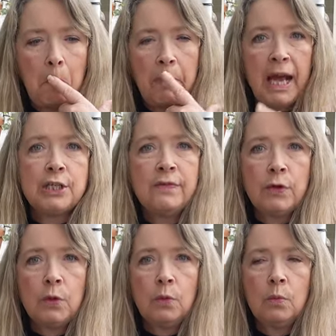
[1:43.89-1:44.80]
passion
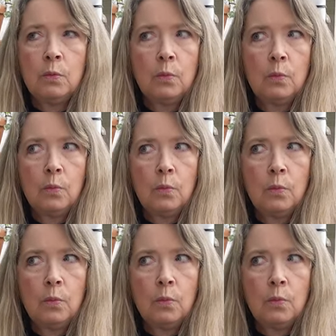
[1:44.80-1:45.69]
fruit.
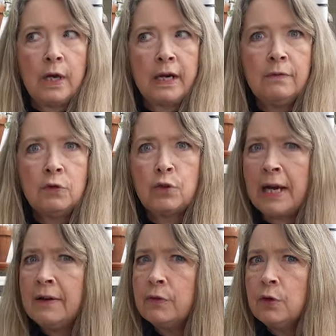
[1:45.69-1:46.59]
Dragon,
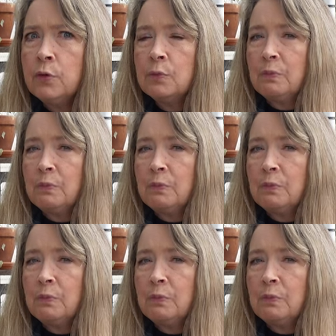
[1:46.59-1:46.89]
dragon fruit?